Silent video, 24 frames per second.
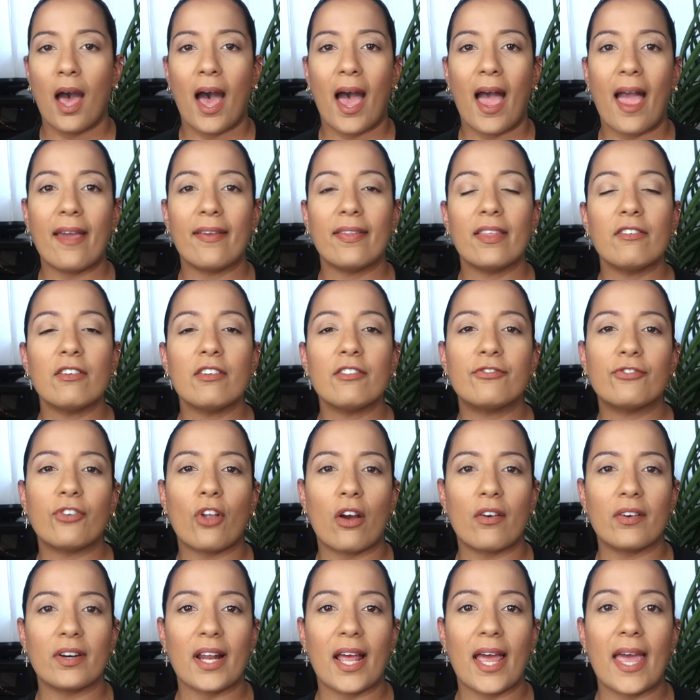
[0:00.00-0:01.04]
I live in
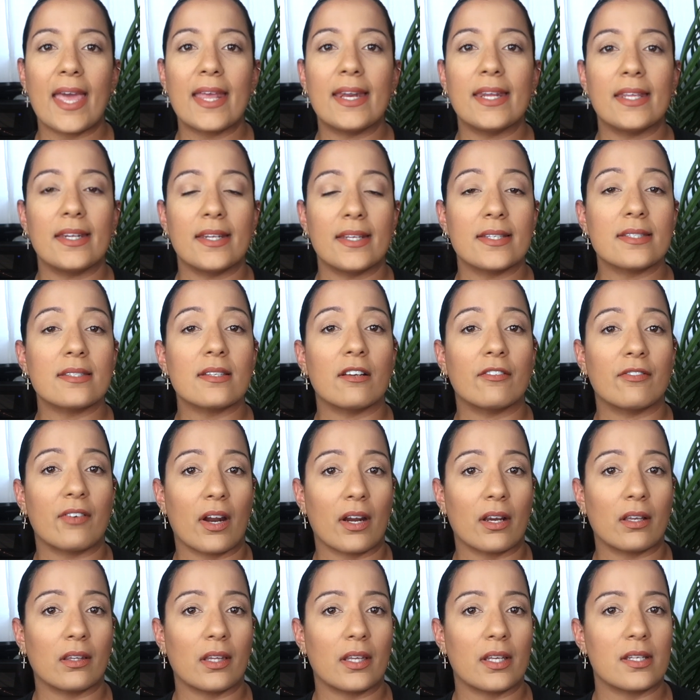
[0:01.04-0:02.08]
Florida and it is a
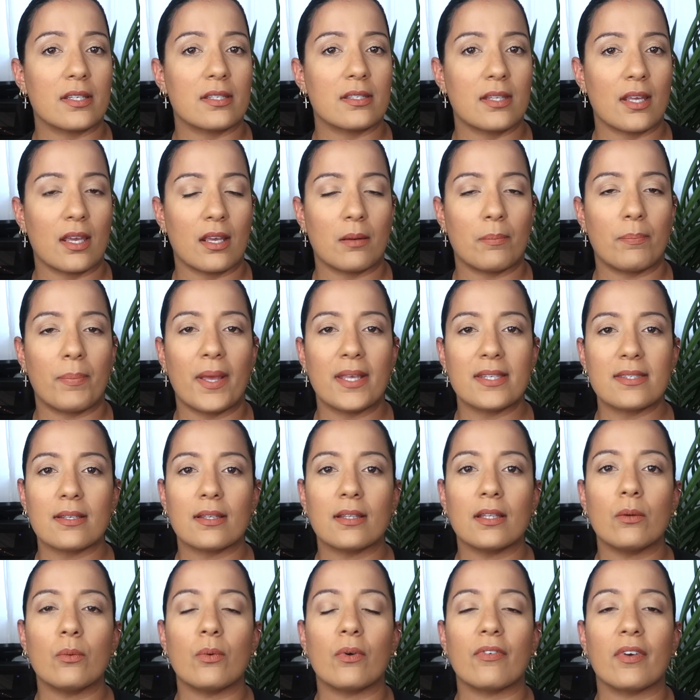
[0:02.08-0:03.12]
regulated state.
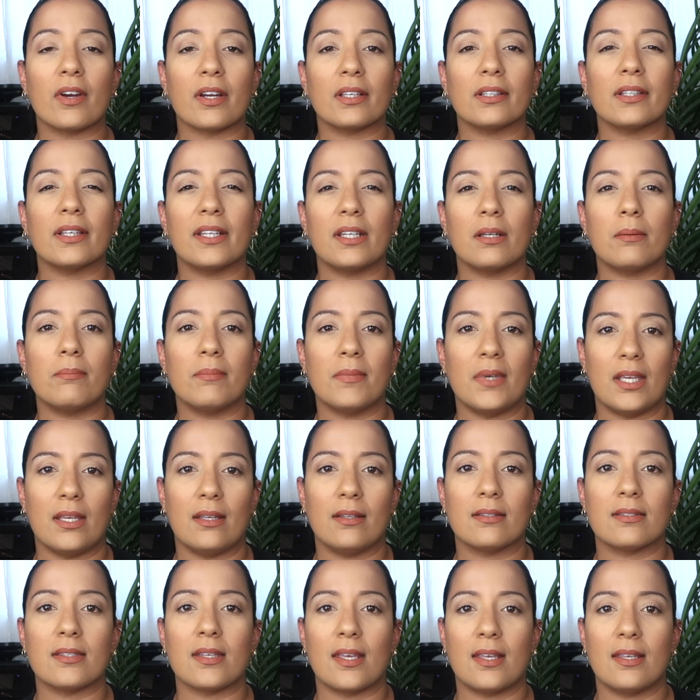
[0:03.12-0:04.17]
Basically what regulated
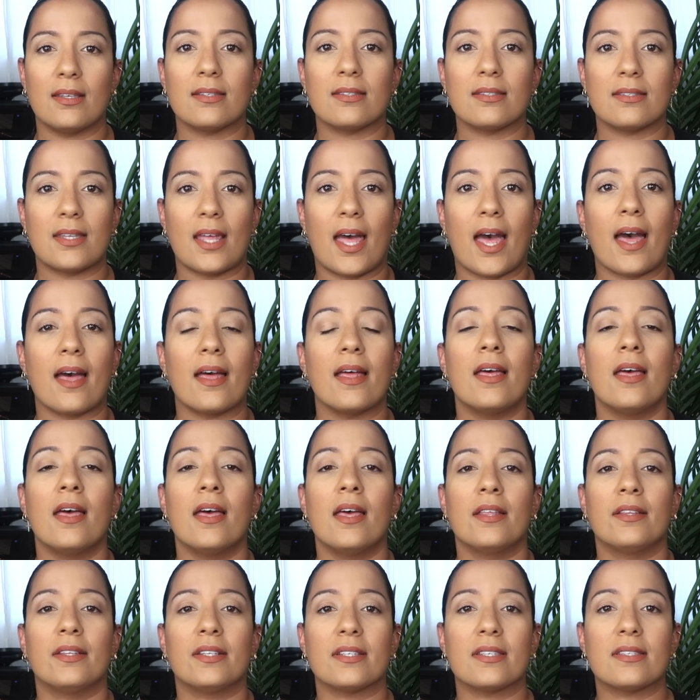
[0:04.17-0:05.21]
means is that
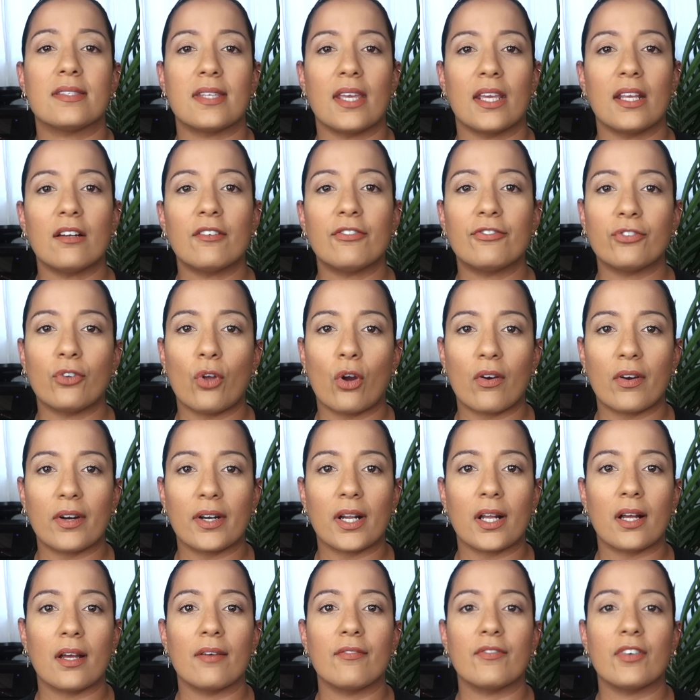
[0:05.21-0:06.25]
the state of
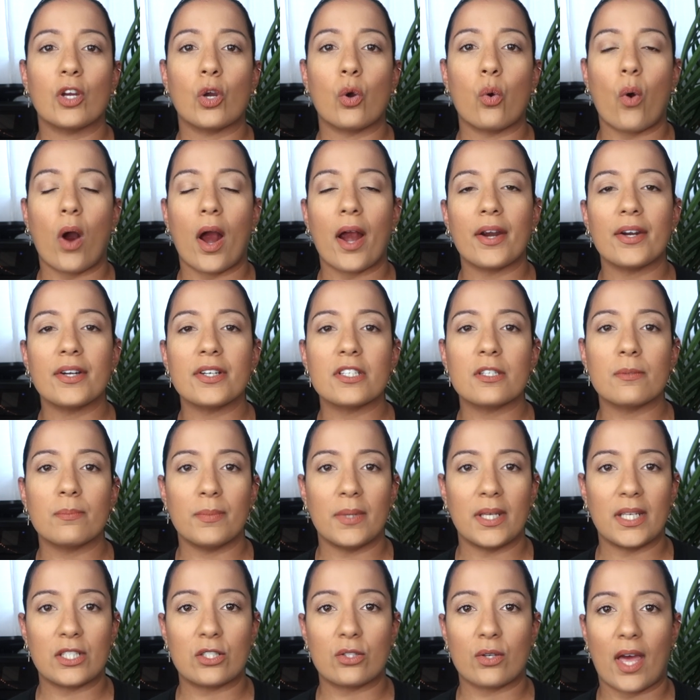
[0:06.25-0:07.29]
Florida requires
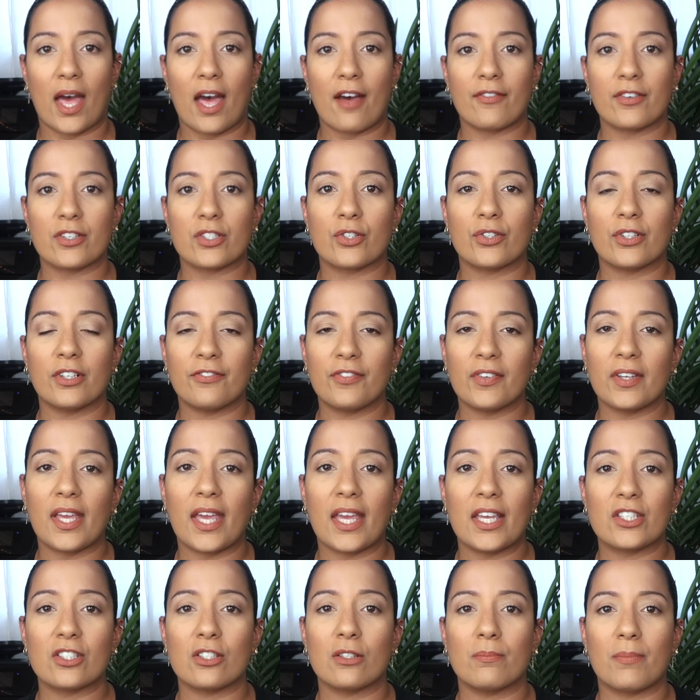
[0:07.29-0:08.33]
me to have a
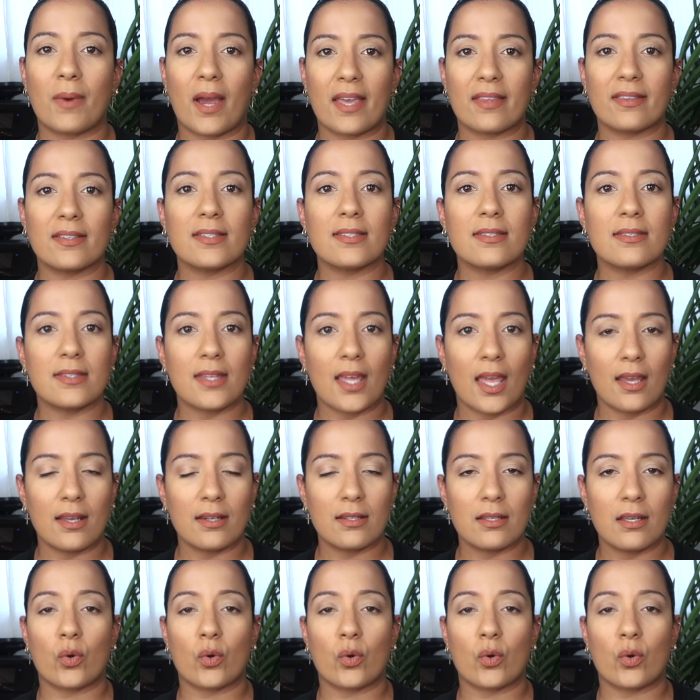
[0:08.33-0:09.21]
certification by the state.